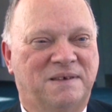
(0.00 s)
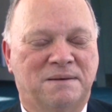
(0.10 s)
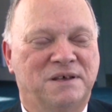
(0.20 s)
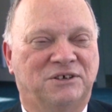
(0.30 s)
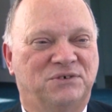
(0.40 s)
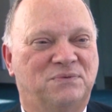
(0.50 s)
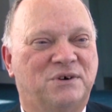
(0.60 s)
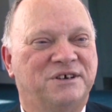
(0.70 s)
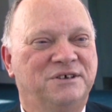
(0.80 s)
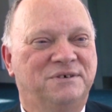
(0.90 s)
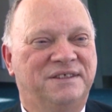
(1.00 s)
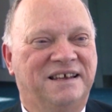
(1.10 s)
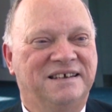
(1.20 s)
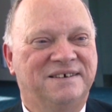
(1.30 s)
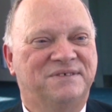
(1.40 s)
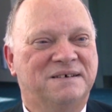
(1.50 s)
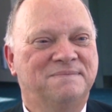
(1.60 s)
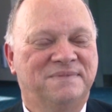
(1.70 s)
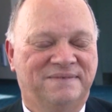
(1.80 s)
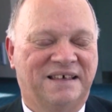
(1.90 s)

mLs of water you would then give them